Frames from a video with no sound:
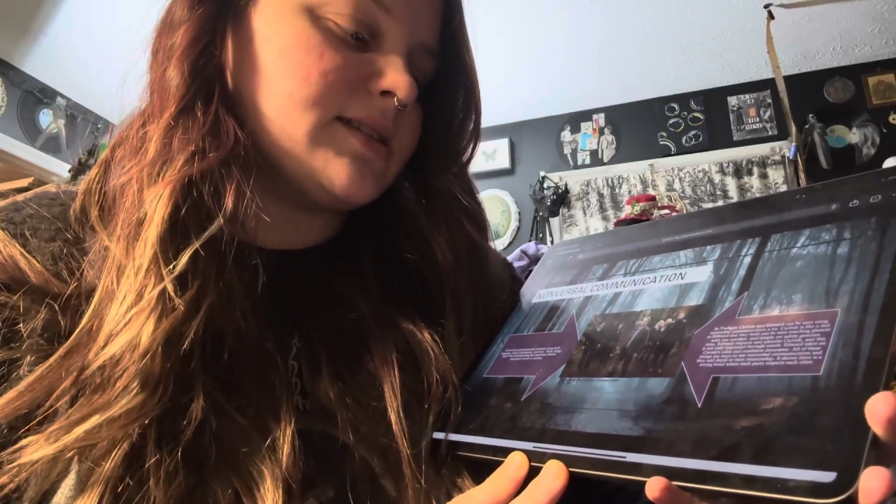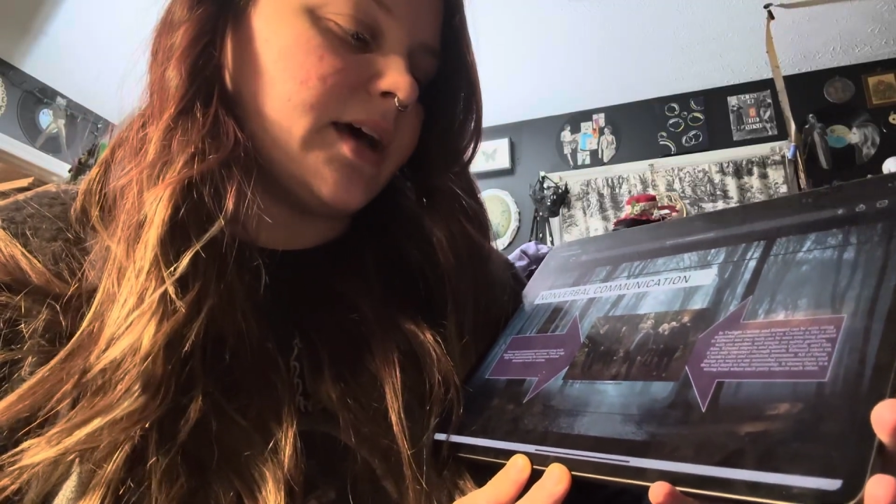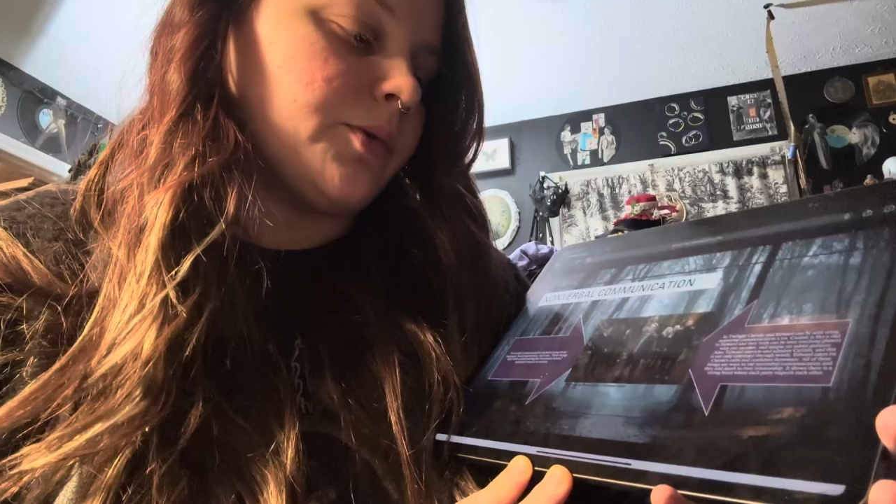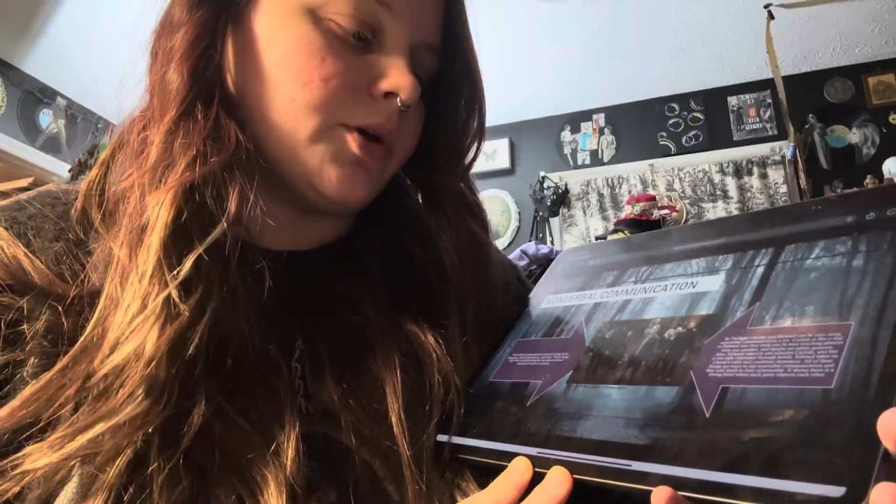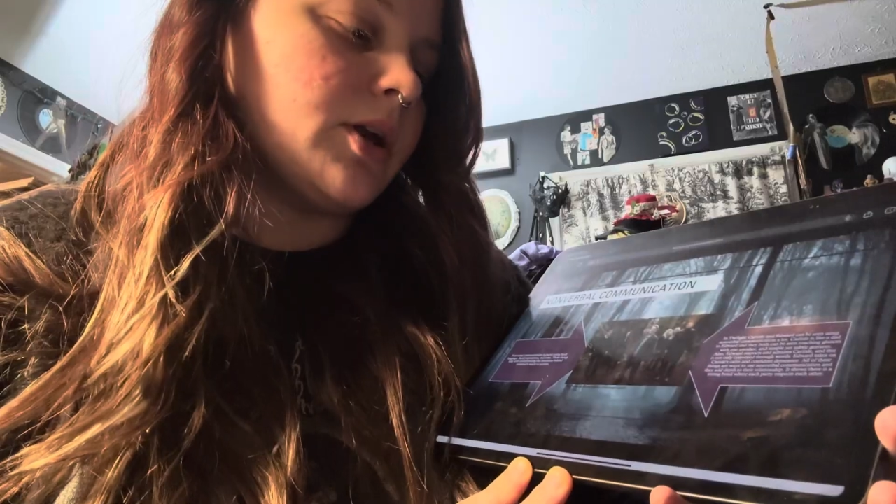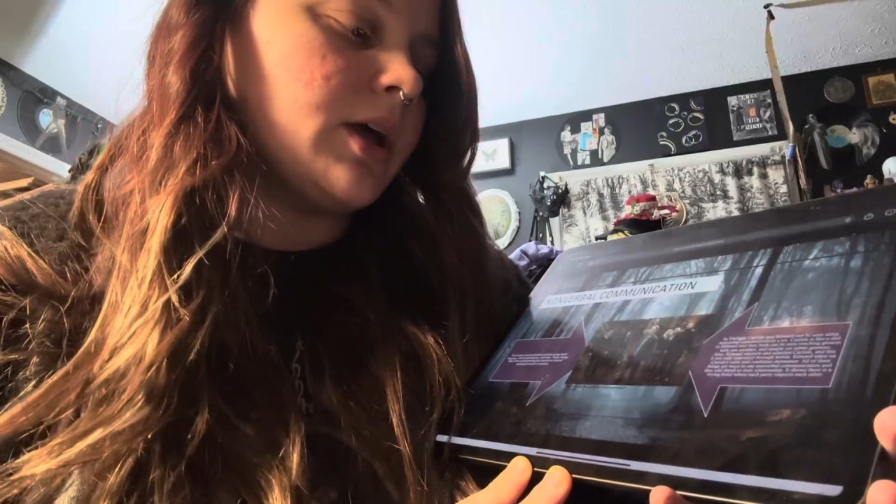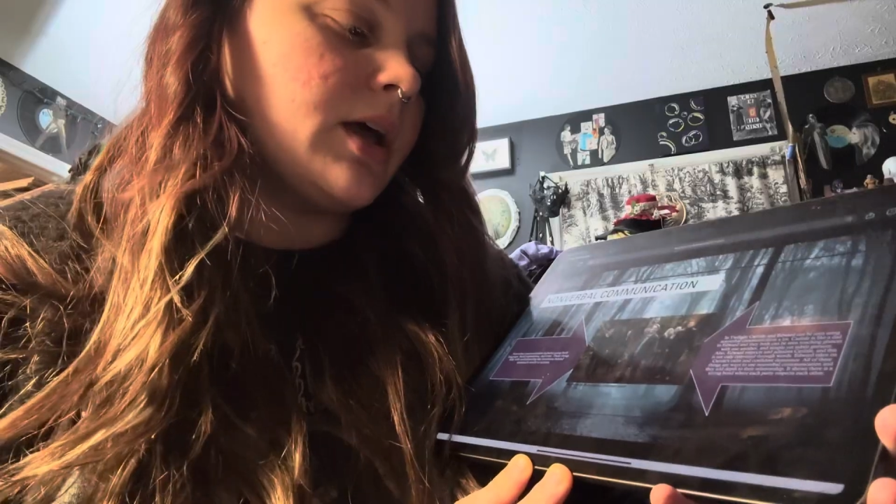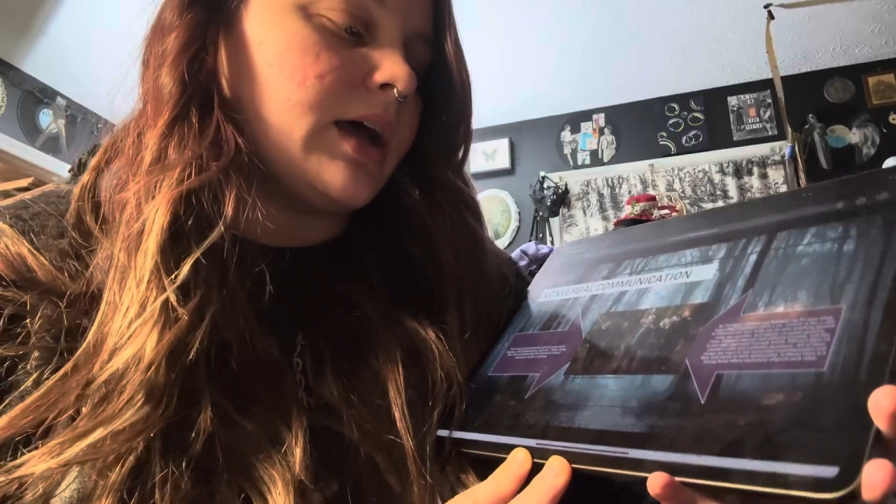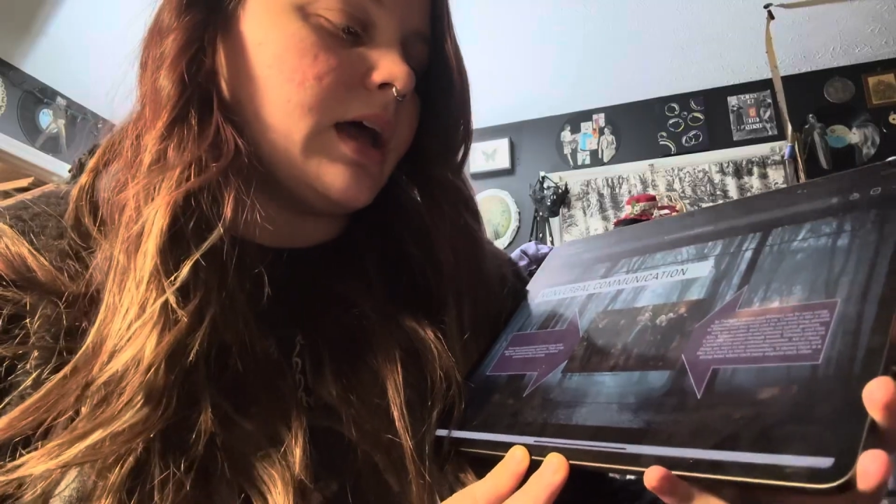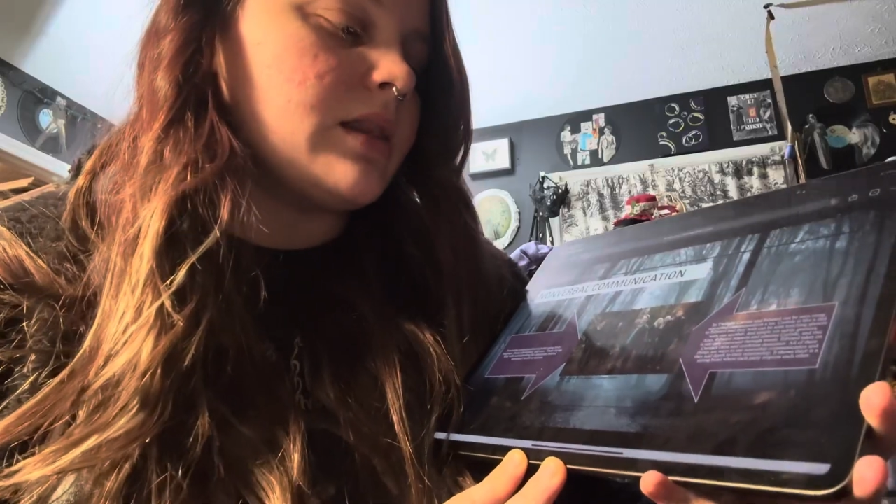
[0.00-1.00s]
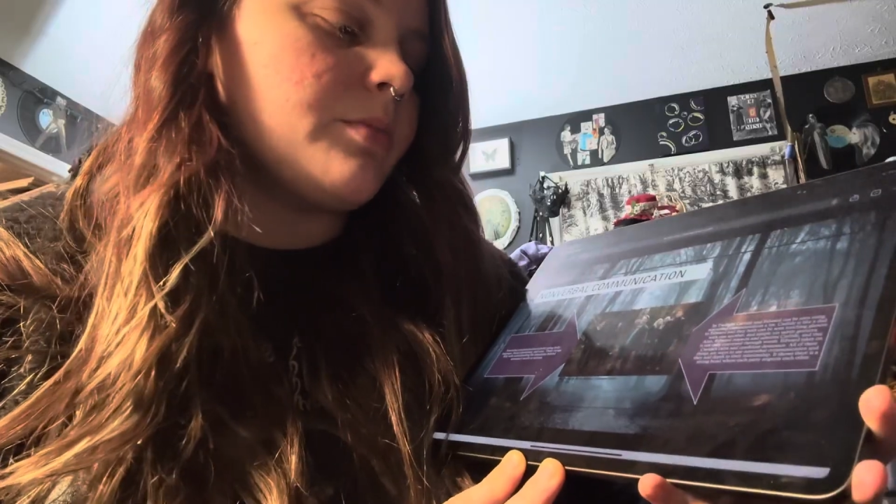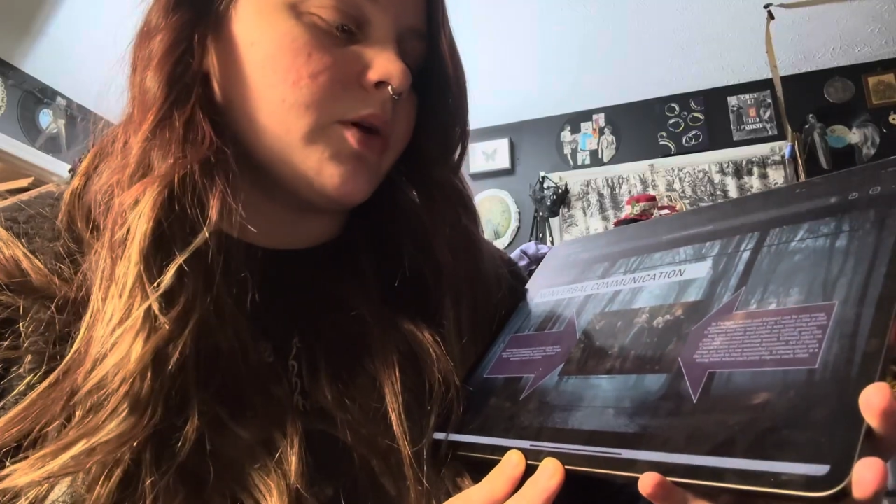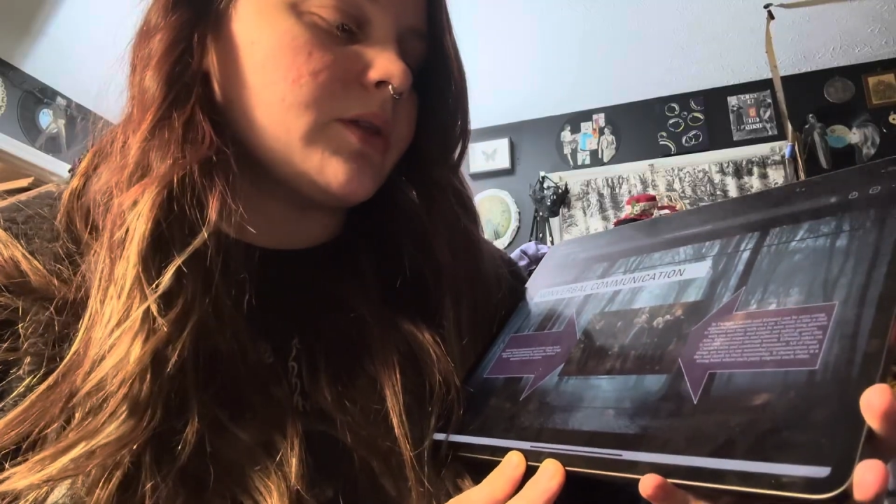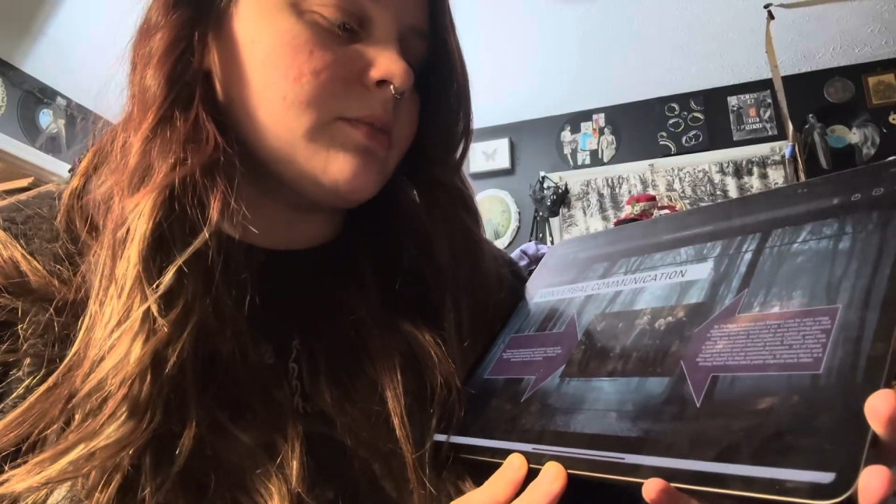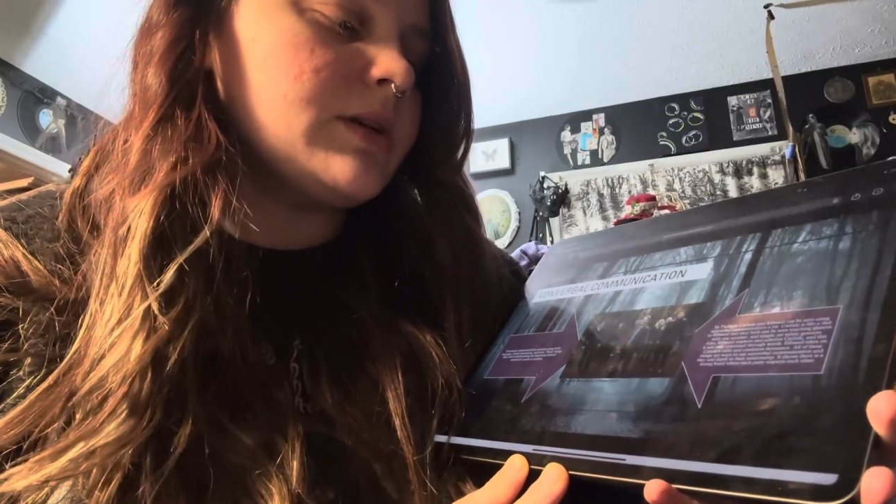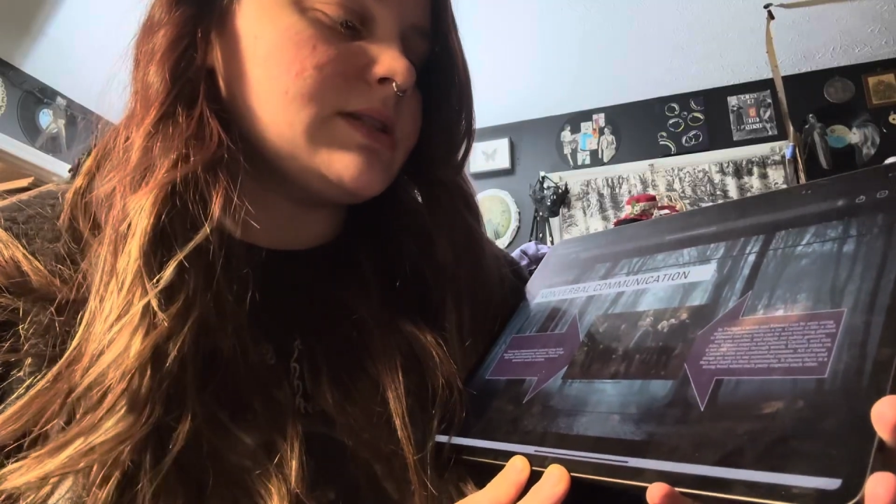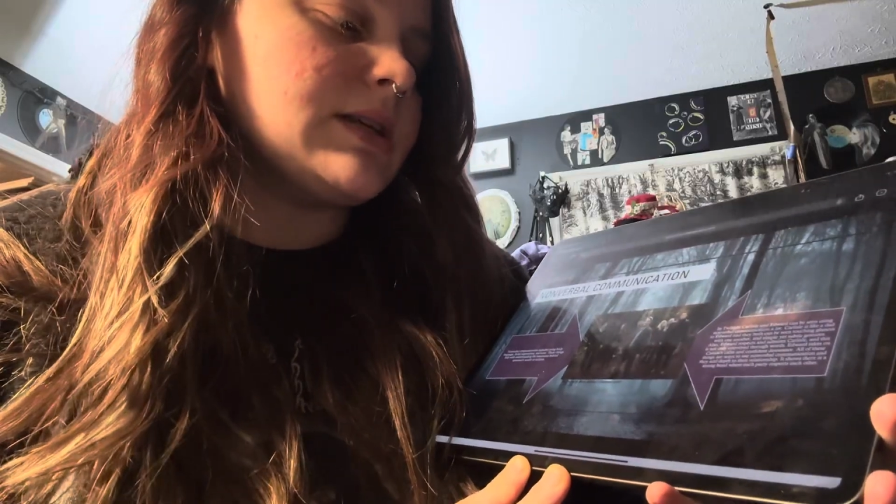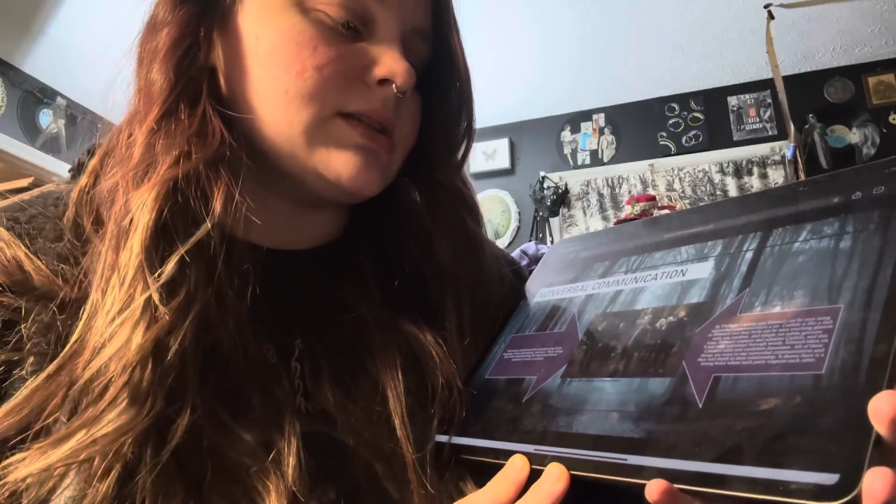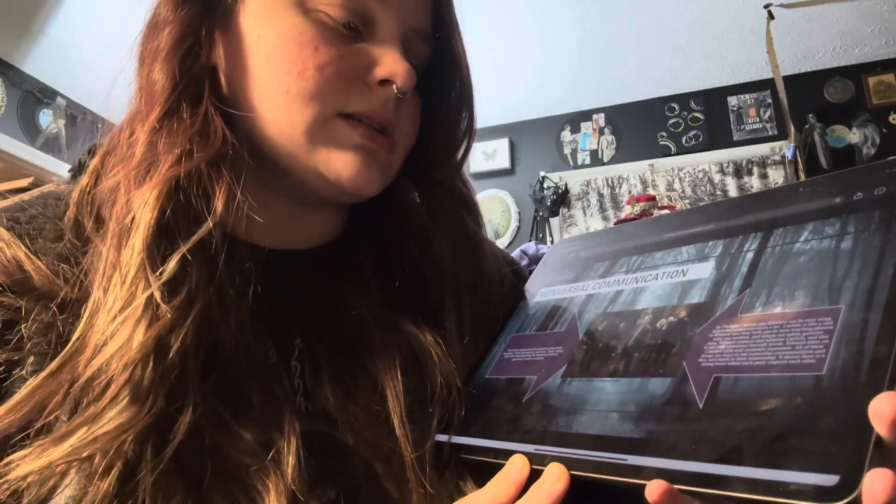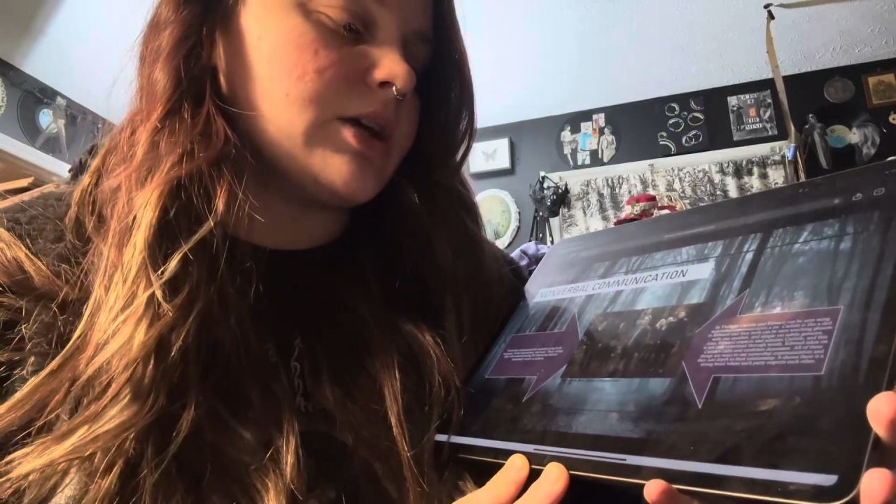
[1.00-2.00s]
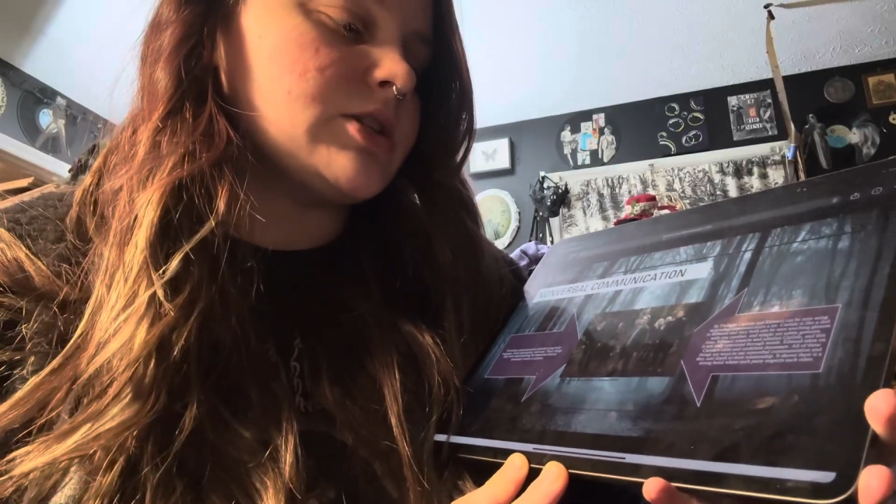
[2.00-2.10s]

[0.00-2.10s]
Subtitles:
to Edward, and they both can be seen